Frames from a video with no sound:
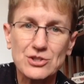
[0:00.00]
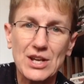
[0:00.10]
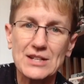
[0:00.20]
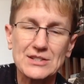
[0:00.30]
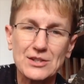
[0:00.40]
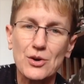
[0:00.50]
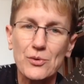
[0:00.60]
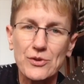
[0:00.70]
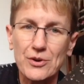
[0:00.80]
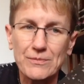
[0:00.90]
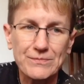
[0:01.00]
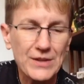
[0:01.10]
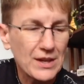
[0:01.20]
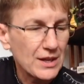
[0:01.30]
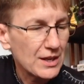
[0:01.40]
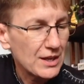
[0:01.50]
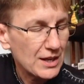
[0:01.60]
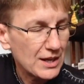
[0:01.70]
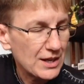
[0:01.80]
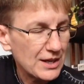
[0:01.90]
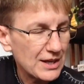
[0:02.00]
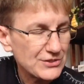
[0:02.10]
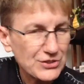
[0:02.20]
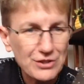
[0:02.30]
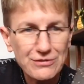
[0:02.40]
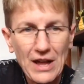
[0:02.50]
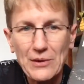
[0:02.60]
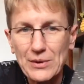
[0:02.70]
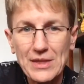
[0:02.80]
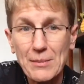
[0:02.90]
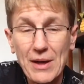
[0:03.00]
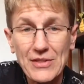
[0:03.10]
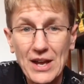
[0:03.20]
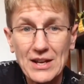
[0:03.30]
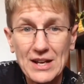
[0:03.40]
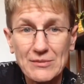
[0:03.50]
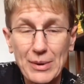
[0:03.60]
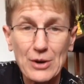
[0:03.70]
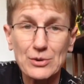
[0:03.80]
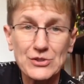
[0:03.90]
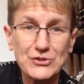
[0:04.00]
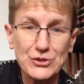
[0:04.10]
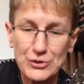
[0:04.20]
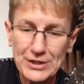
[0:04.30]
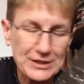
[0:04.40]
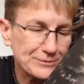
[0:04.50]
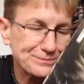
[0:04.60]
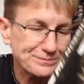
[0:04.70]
the chance and go there. And so you're following them on that kind of perilous journey.